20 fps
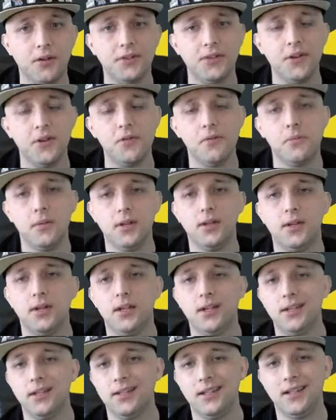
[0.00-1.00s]
So
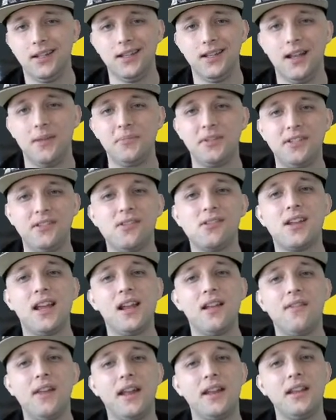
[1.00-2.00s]
I'm still
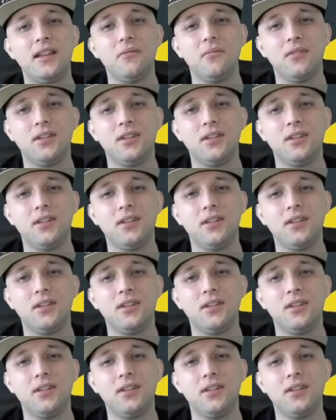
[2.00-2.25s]
kind of at